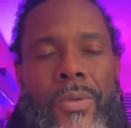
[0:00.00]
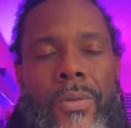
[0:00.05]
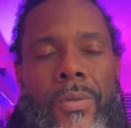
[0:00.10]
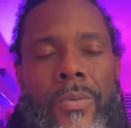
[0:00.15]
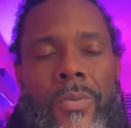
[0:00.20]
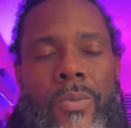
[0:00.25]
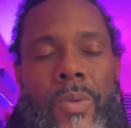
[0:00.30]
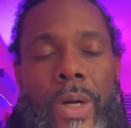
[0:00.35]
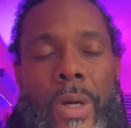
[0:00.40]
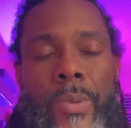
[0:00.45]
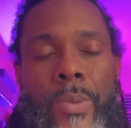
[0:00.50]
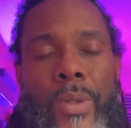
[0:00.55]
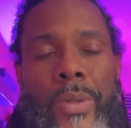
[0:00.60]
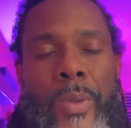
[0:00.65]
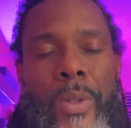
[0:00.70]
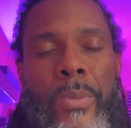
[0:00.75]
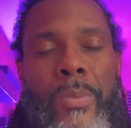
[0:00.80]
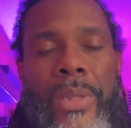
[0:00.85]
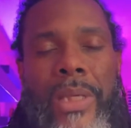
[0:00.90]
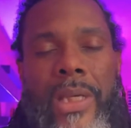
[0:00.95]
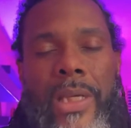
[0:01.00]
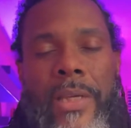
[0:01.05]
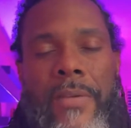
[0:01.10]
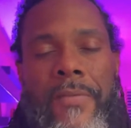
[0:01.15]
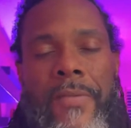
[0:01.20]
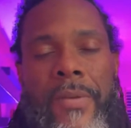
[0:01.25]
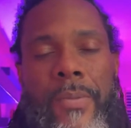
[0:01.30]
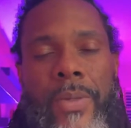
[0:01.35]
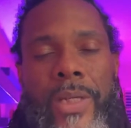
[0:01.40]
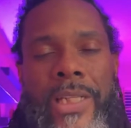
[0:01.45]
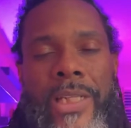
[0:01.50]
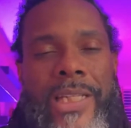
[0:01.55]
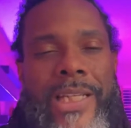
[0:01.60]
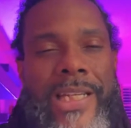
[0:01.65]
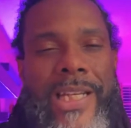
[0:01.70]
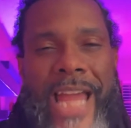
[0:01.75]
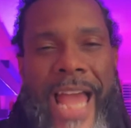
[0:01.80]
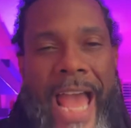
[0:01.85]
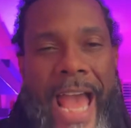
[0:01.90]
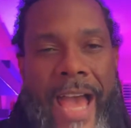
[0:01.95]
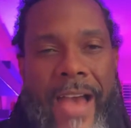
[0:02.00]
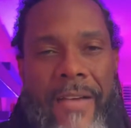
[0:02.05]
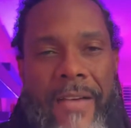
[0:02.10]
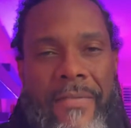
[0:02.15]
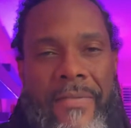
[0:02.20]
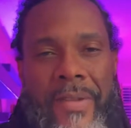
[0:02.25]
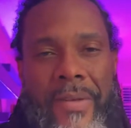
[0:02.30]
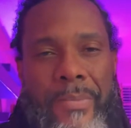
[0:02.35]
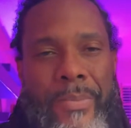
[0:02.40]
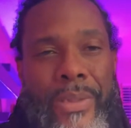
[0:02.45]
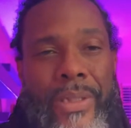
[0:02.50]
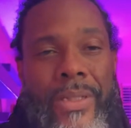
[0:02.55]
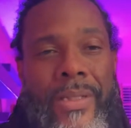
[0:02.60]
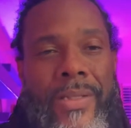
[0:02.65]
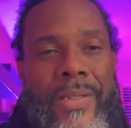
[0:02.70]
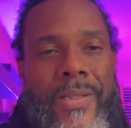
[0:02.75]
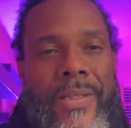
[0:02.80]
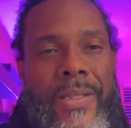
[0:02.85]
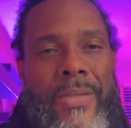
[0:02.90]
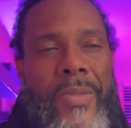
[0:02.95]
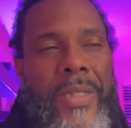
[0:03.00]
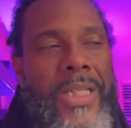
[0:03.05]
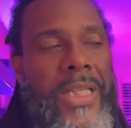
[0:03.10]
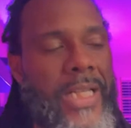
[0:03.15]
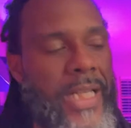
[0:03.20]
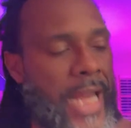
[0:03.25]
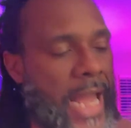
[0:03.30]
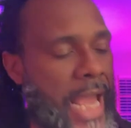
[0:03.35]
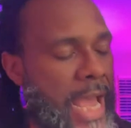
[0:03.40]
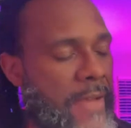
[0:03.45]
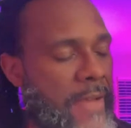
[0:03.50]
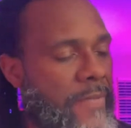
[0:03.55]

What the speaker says: Where would we be if we didn't have the books and we didn't have